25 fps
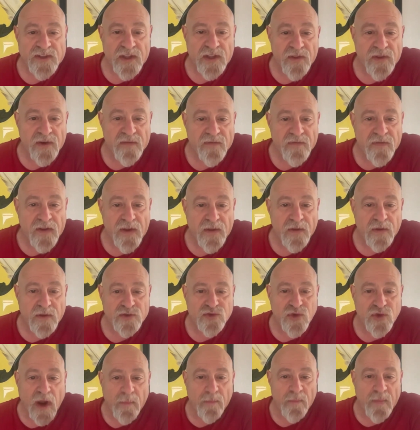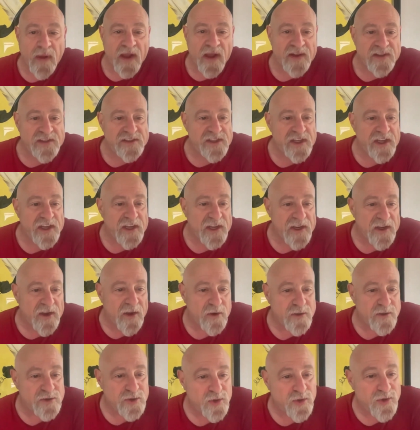Dylan Field, Dropbox
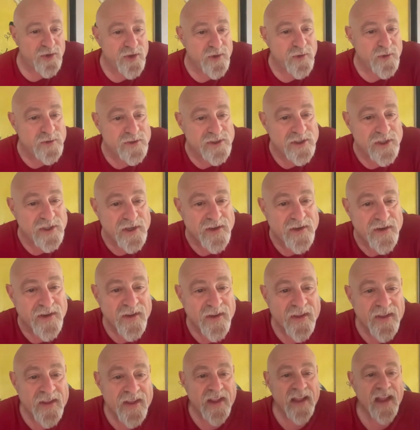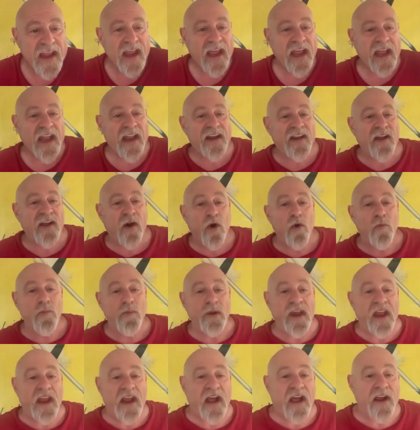CEO Drew Houston, and
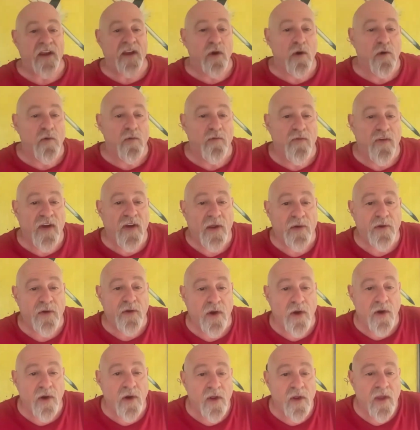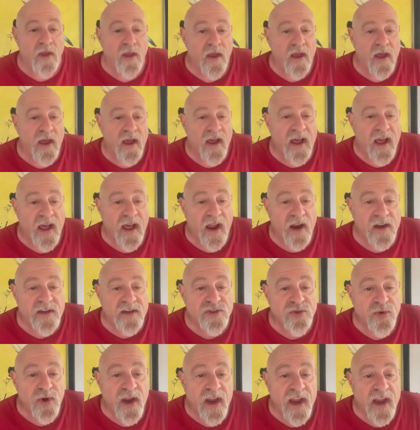OpenAI co-founder
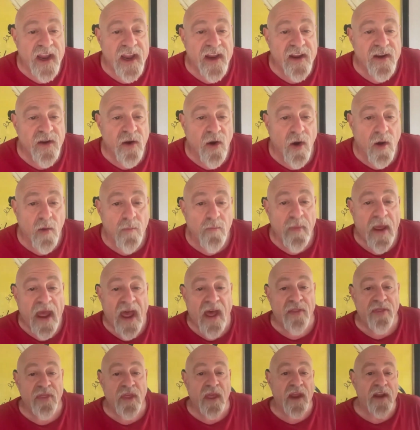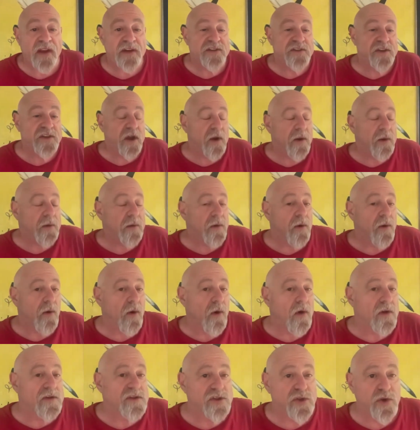Andre Karpathy. So
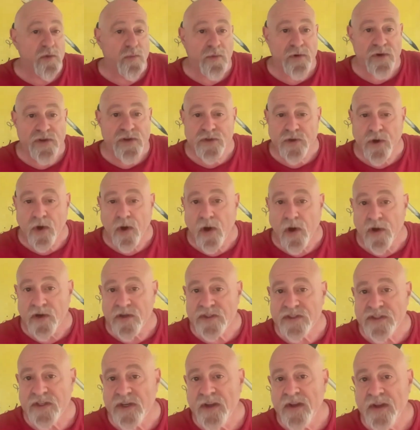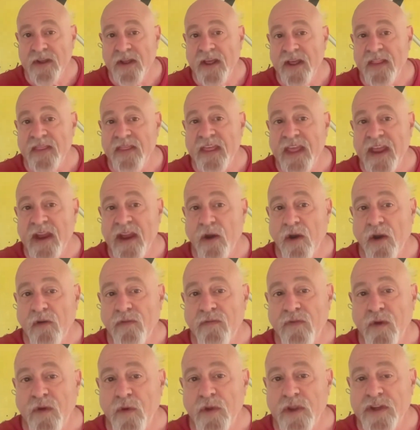all superstars. They are
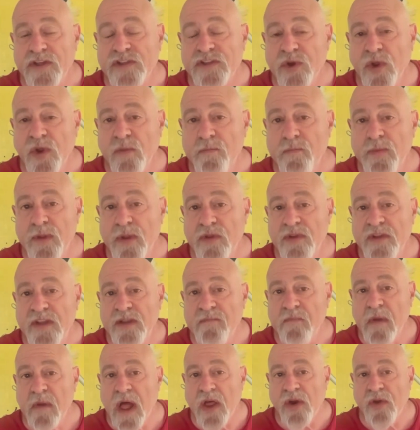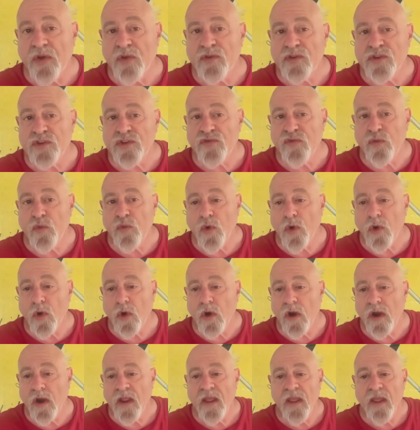focused on building models for